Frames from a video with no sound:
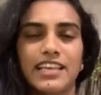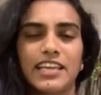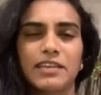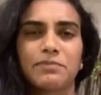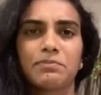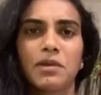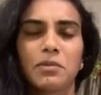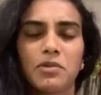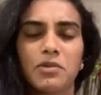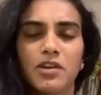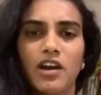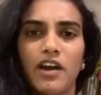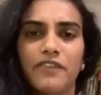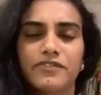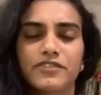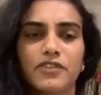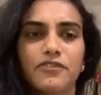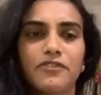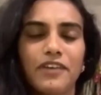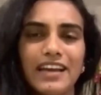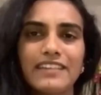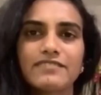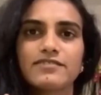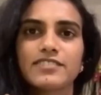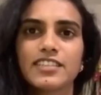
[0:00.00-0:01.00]
like maybe after
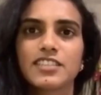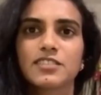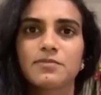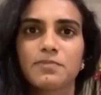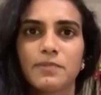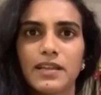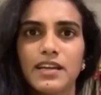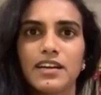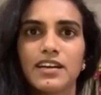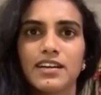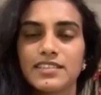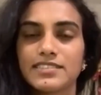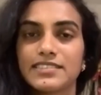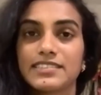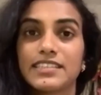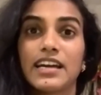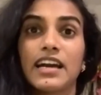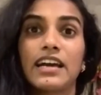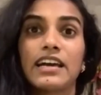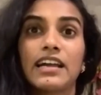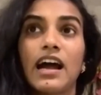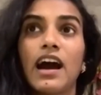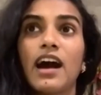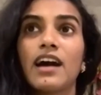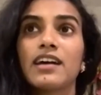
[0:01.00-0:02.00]
5-6 players,
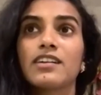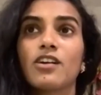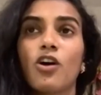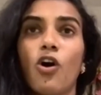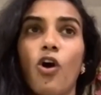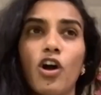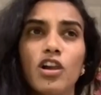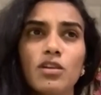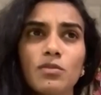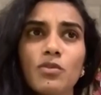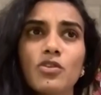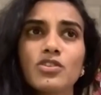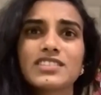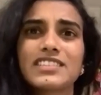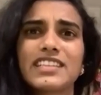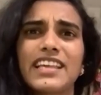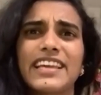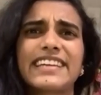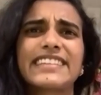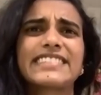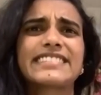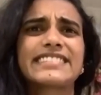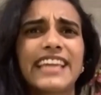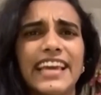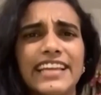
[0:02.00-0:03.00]
there are almost
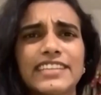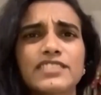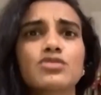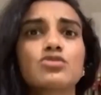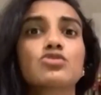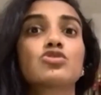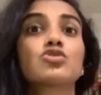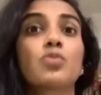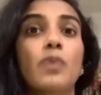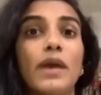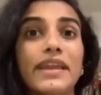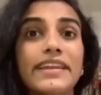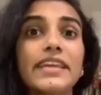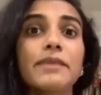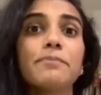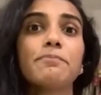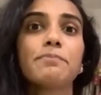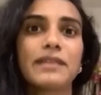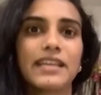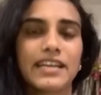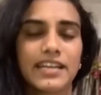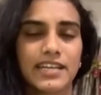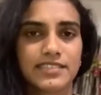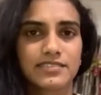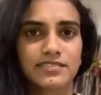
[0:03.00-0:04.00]
like 10 to
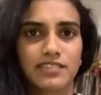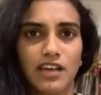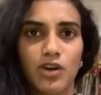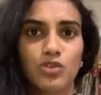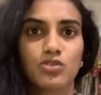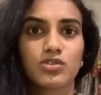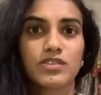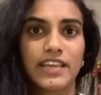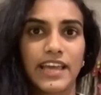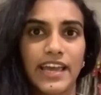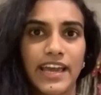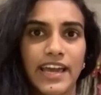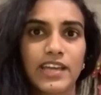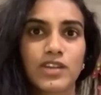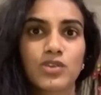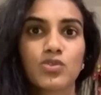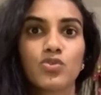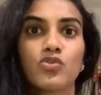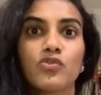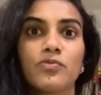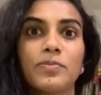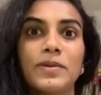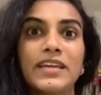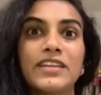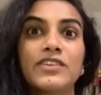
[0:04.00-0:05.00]
20 players out there
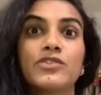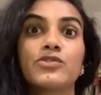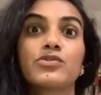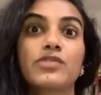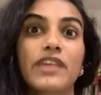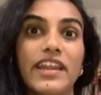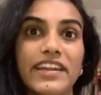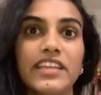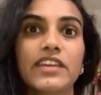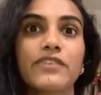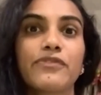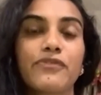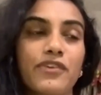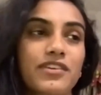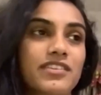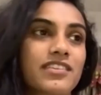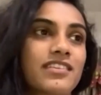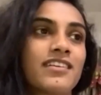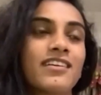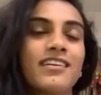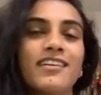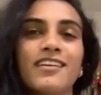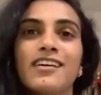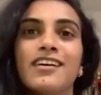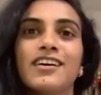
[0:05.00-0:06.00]
who've been ready for
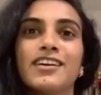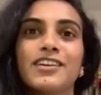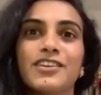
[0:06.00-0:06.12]
the,